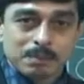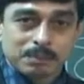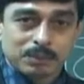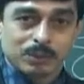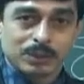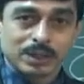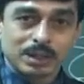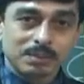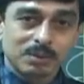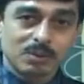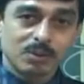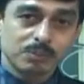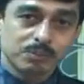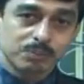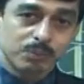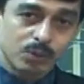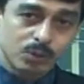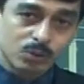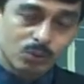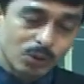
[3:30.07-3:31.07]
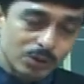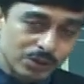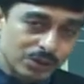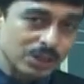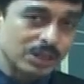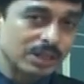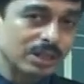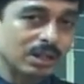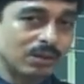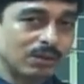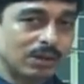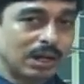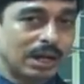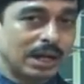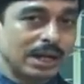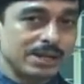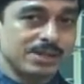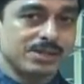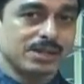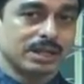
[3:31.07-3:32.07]
But whenever we put question in our
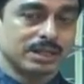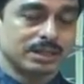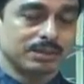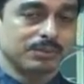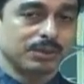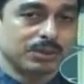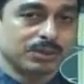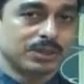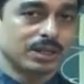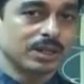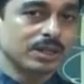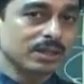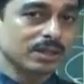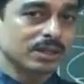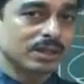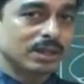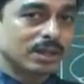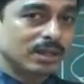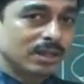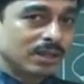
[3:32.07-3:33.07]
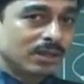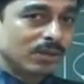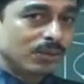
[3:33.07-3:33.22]
IIT examination,